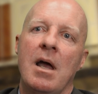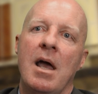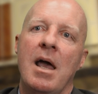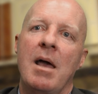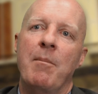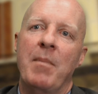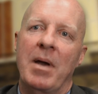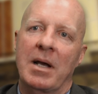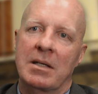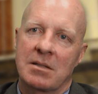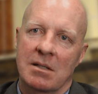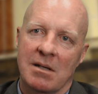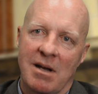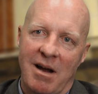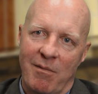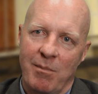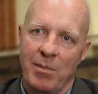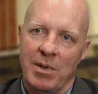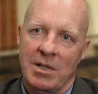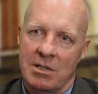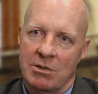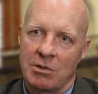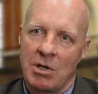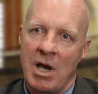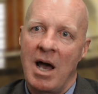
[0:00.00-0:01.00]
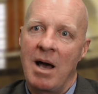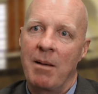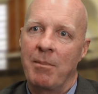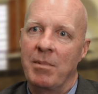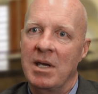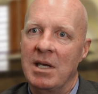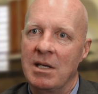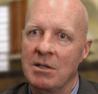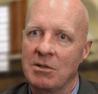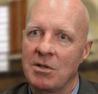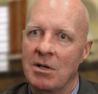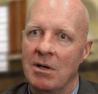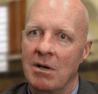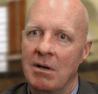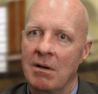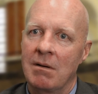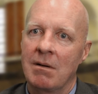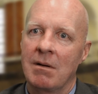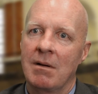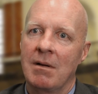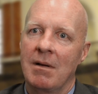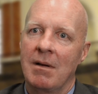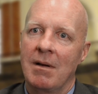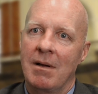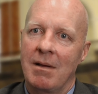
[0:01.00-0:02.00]
It makes the government's job easier.
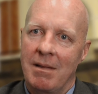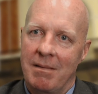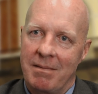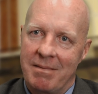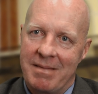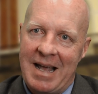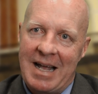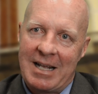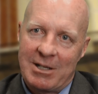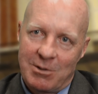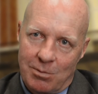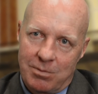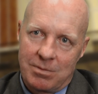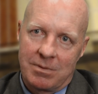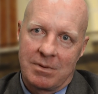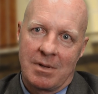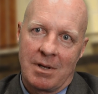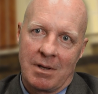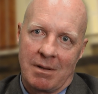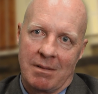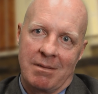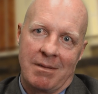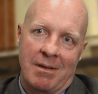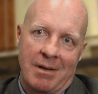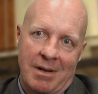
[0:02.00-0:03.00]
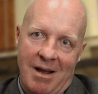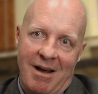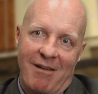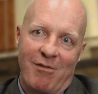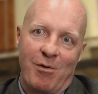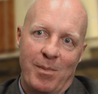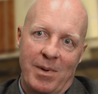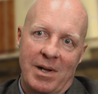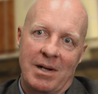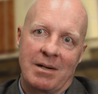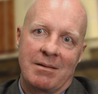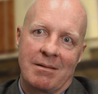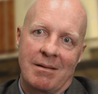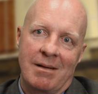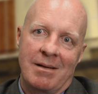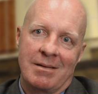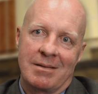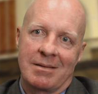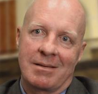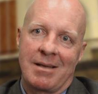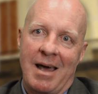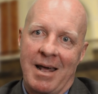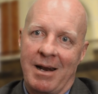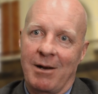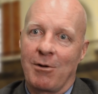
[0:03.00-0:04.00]
That's what the government
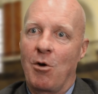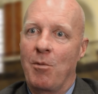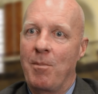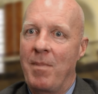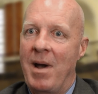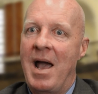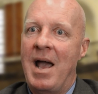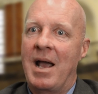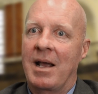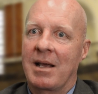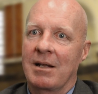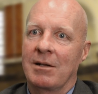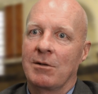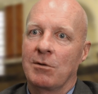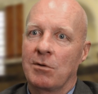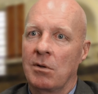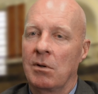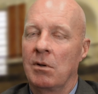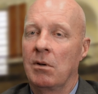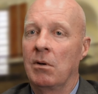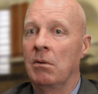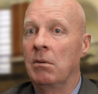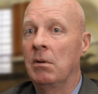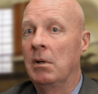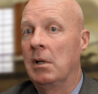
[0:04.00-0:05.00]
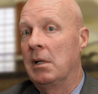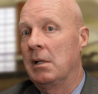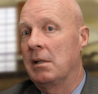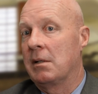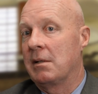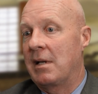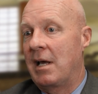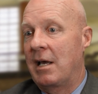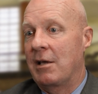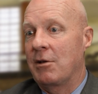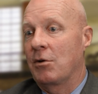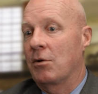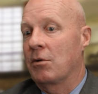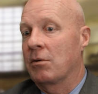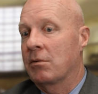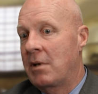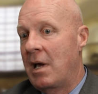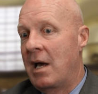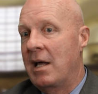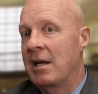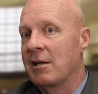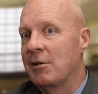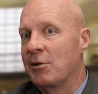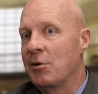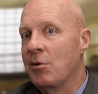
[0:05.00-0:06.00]
has got to go back and do. Now you're
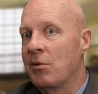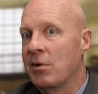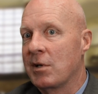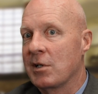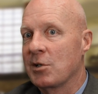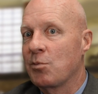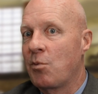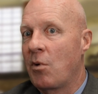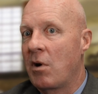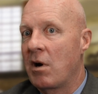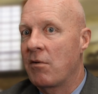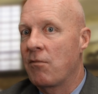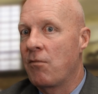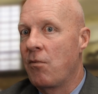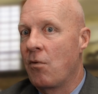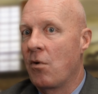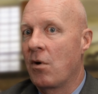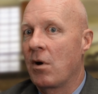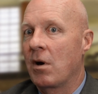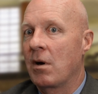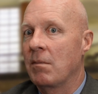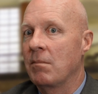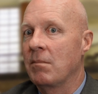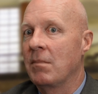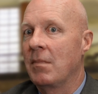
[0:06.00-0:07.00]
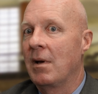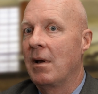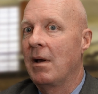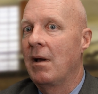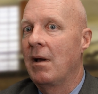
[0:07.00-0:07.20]
kind of doing his work for him.